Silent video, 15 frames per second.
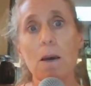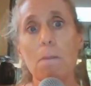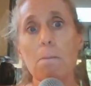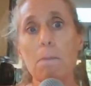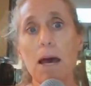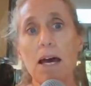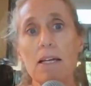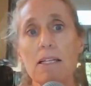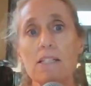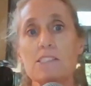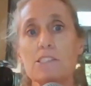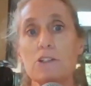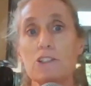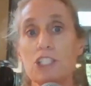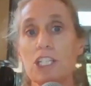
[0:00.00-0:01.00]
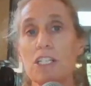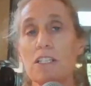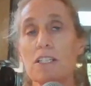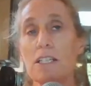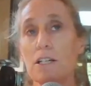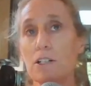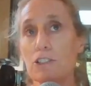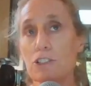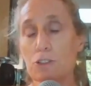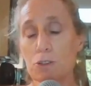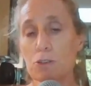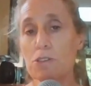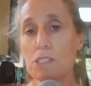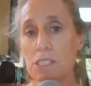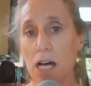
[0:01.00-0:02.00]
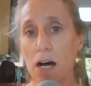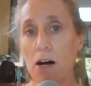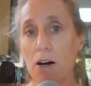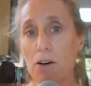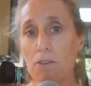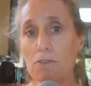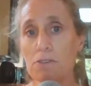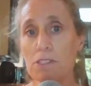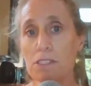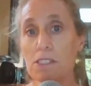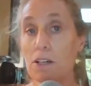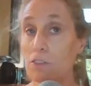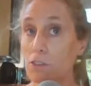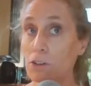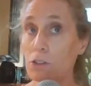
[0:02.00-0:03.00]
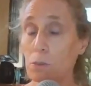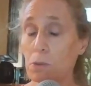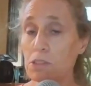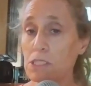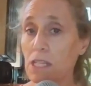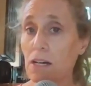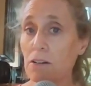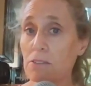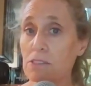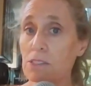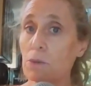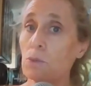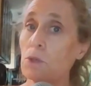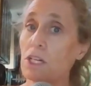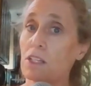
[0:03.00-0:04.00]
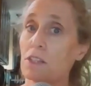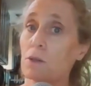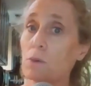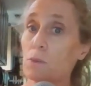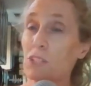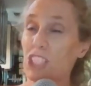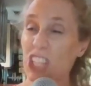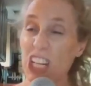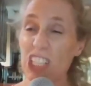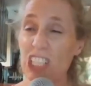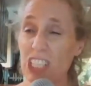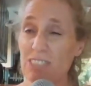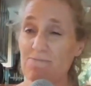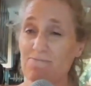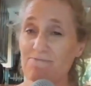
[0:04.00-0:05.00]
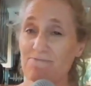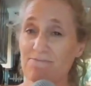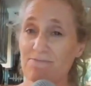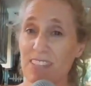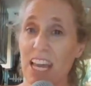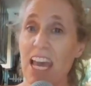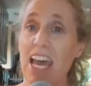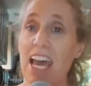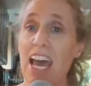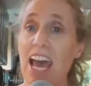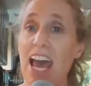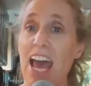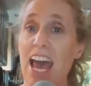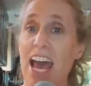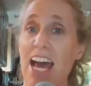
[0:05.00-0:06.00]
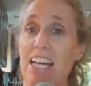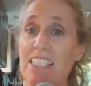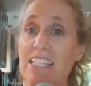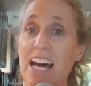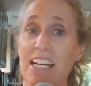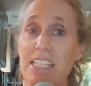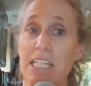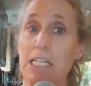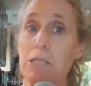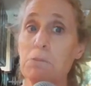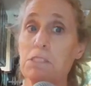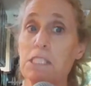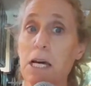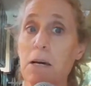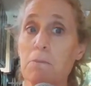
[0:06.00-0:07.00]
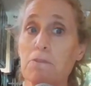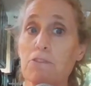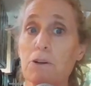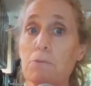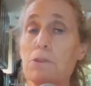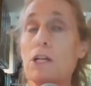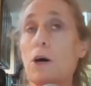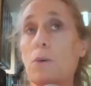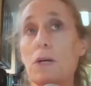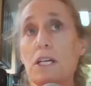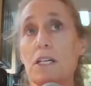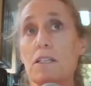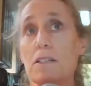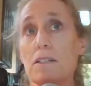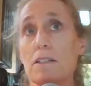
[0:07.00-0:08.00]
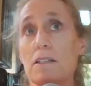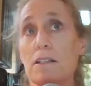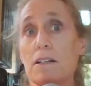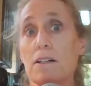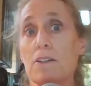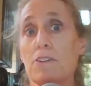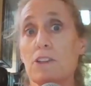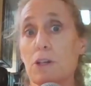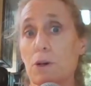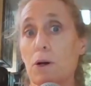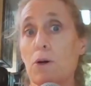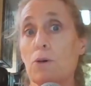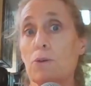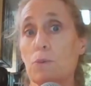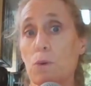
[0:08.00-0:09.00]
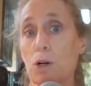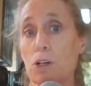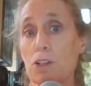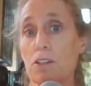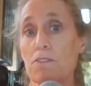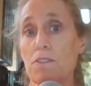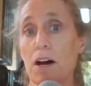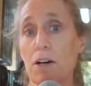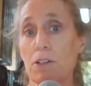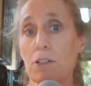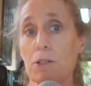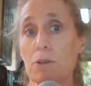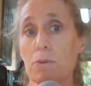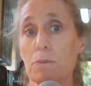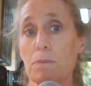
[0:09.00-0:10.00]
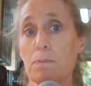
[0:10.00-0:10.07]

Men associate their true selves, their vulnerable selves, with rejection, and that keeps them from knowing their own worth and value.